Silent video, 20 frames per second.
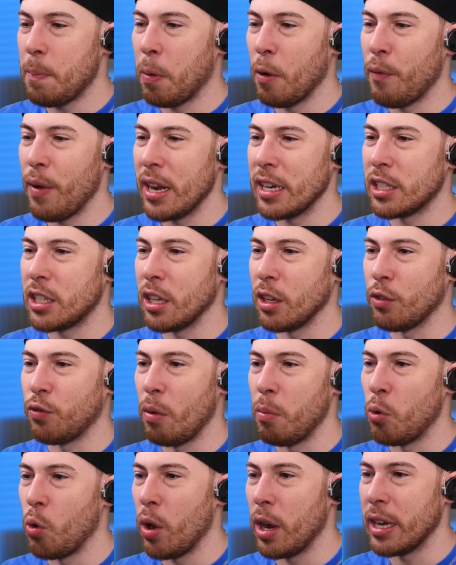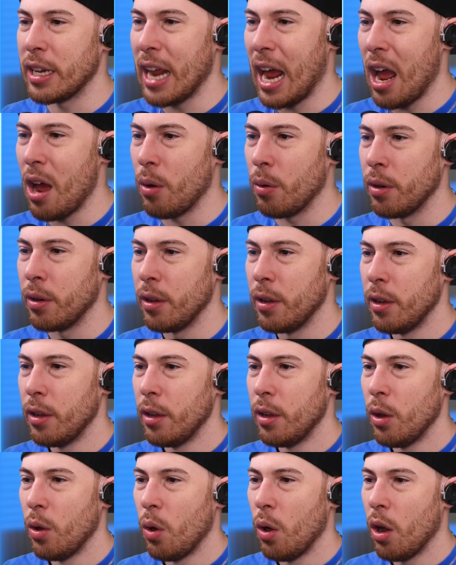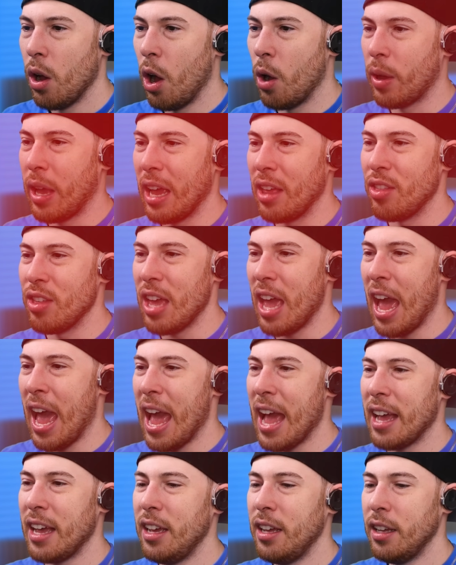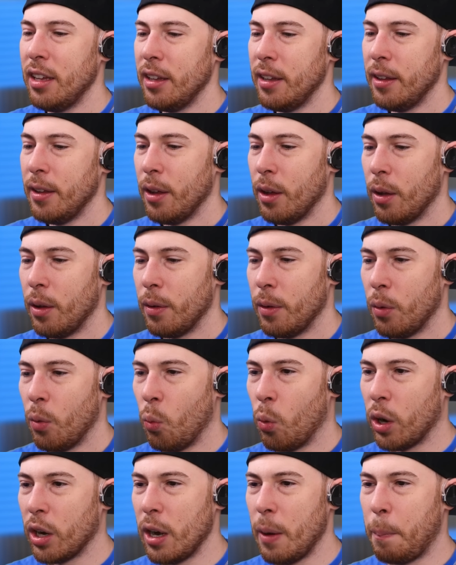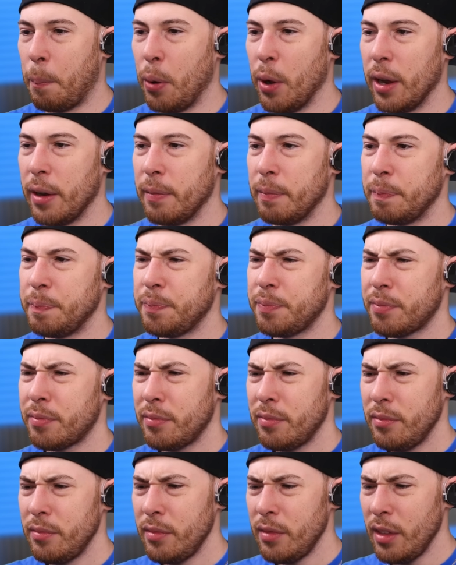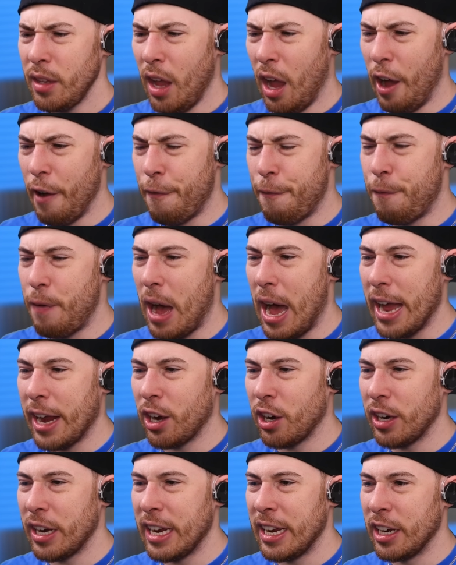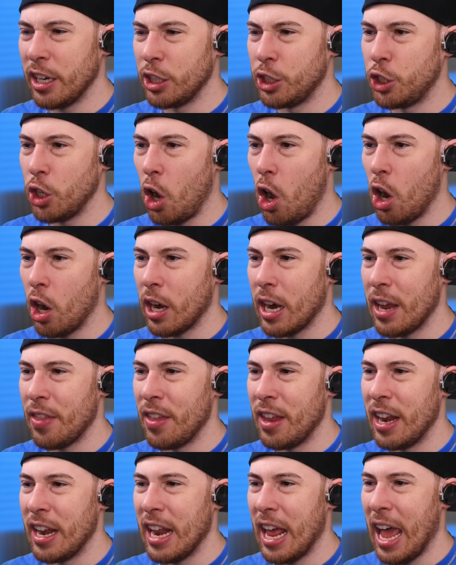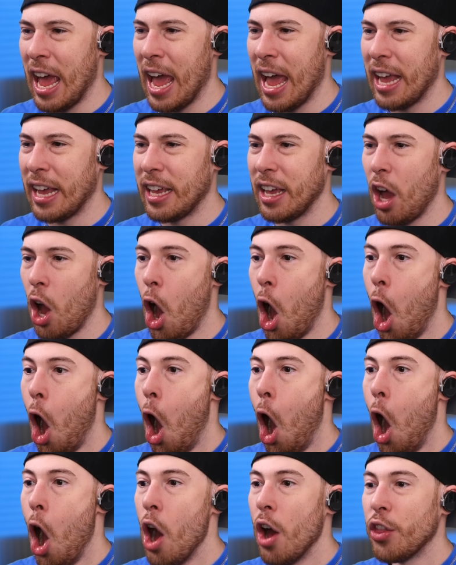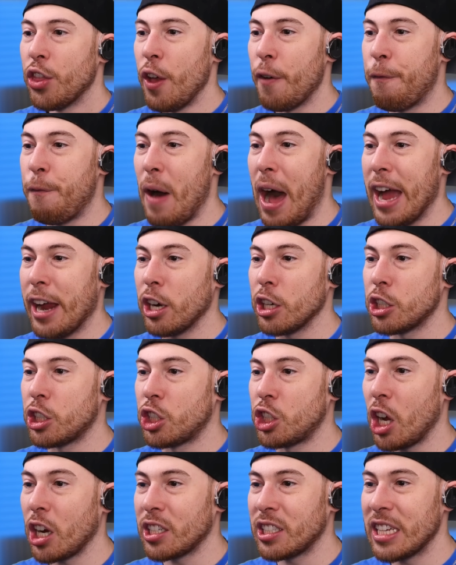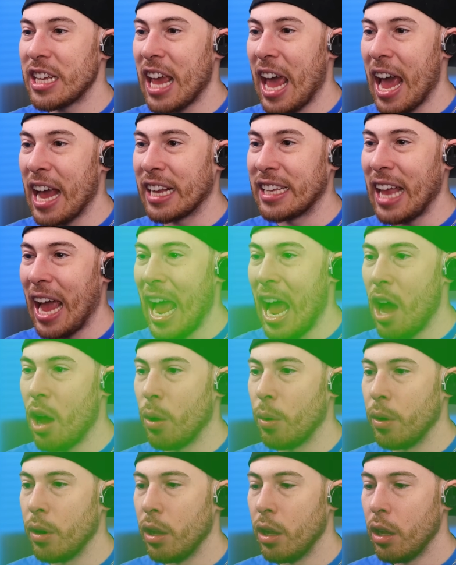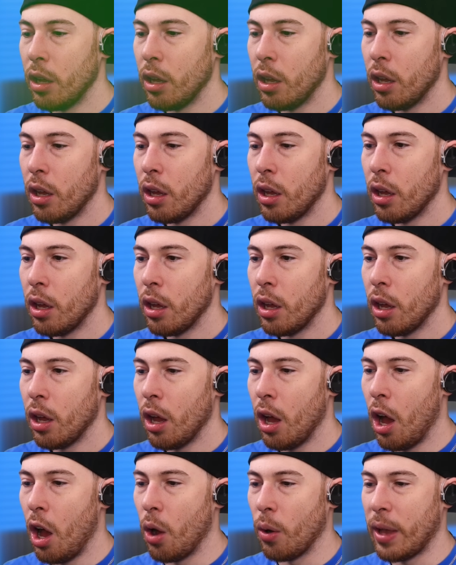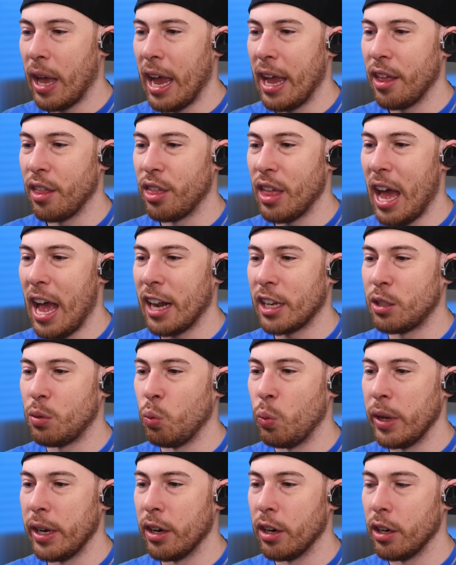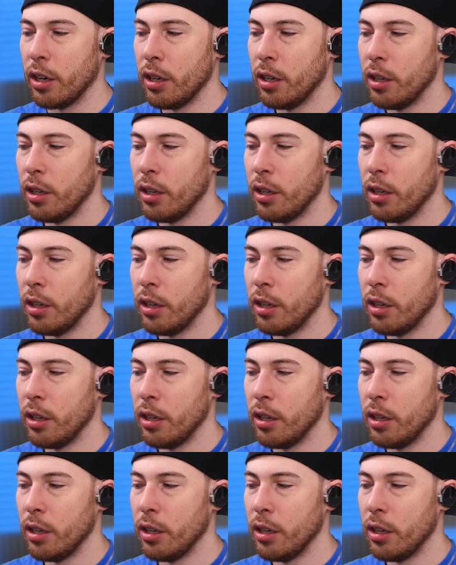prevents it from going down. Okay, the egg. We're going to put a fire in a jar and then an egg... The fire sucks the egg down. Okay, that's weird.